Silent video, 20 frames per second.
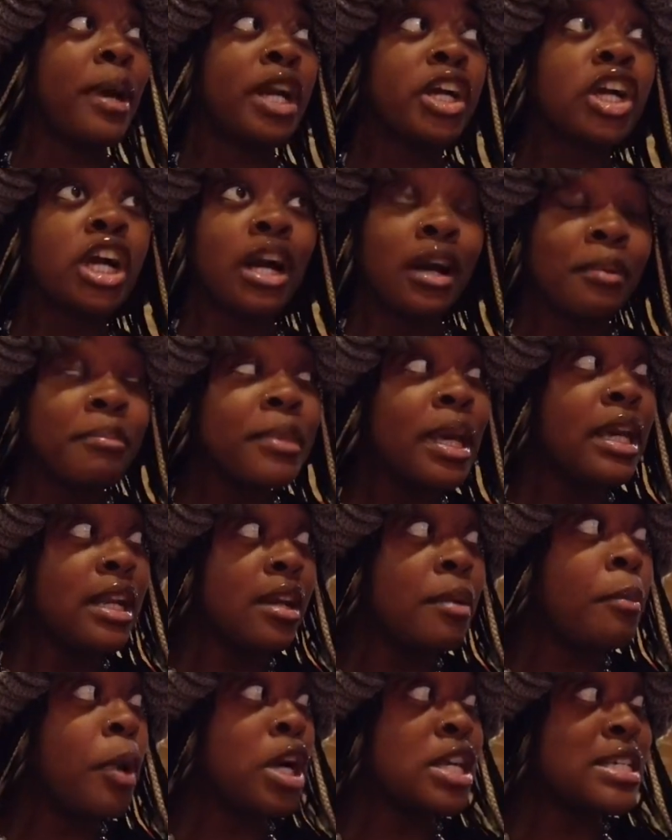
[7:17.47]
better come in
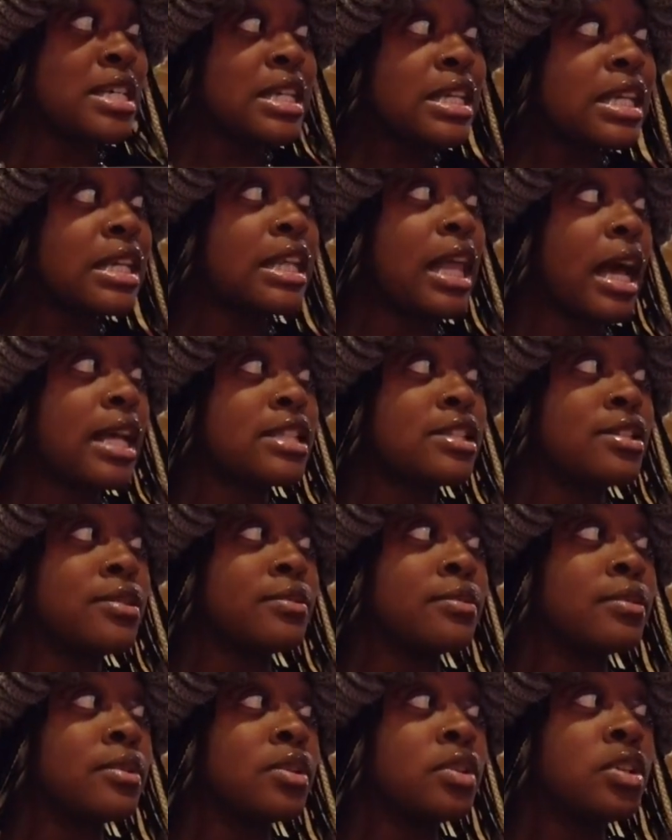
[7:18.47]
a martini glass. It too.
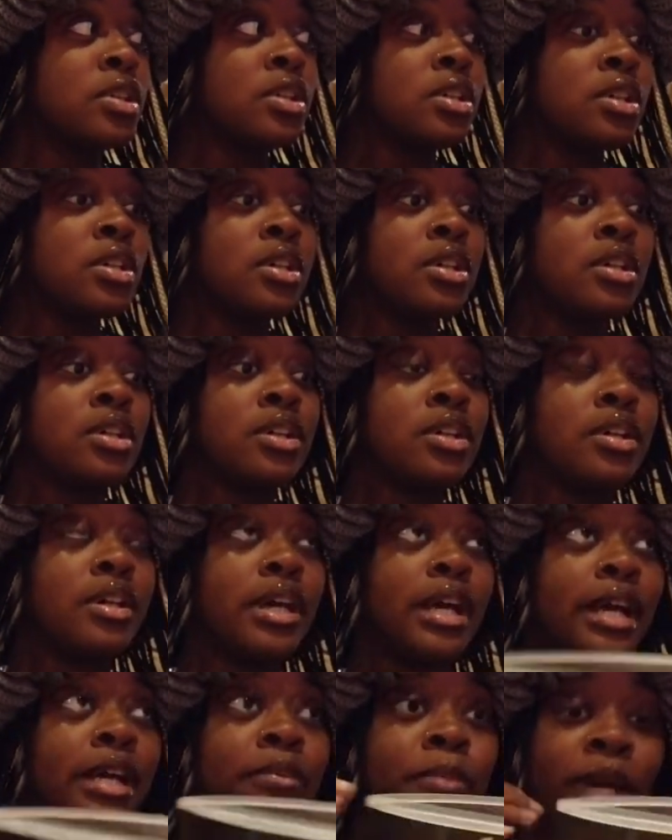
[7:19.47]
Better be cute, yeah.
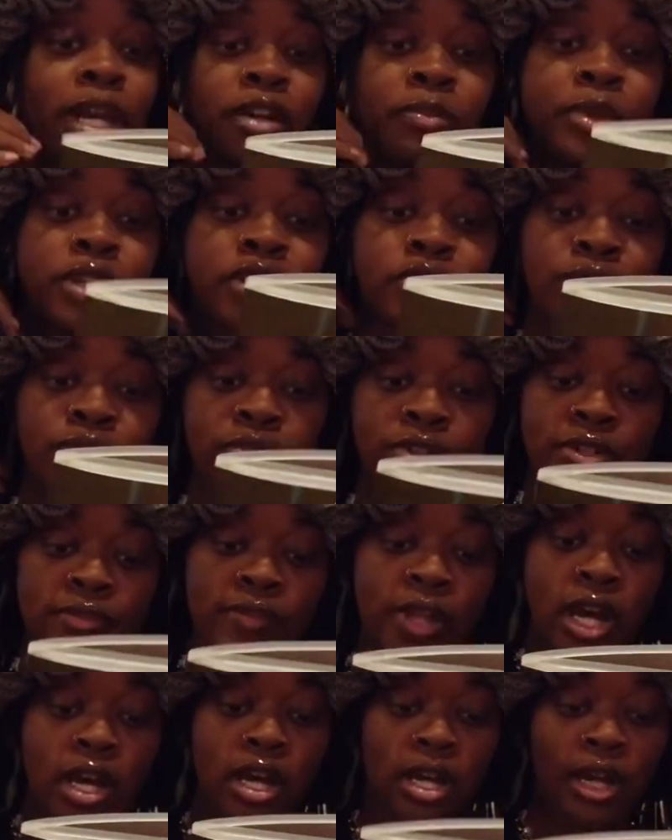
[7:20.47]
It better be cute for the
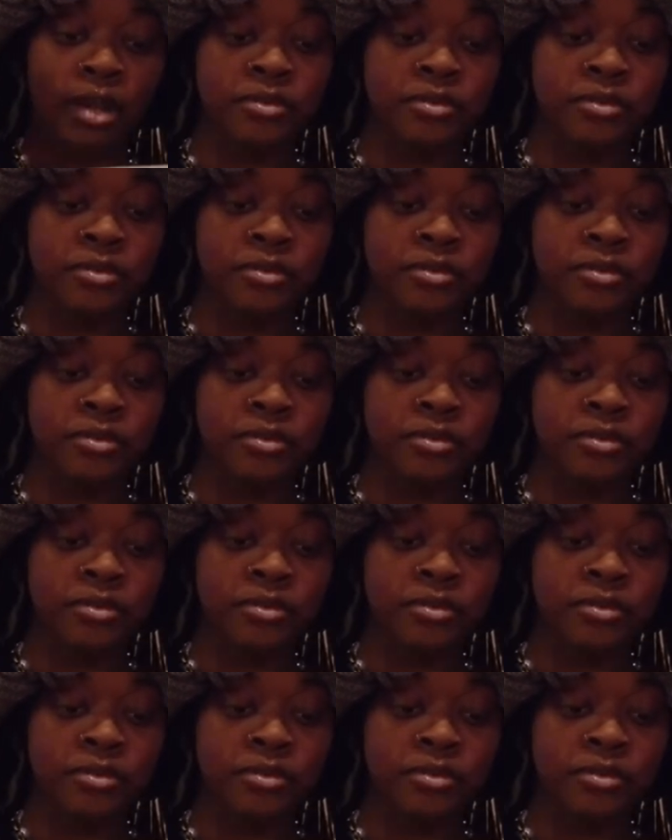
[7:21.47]
vlog.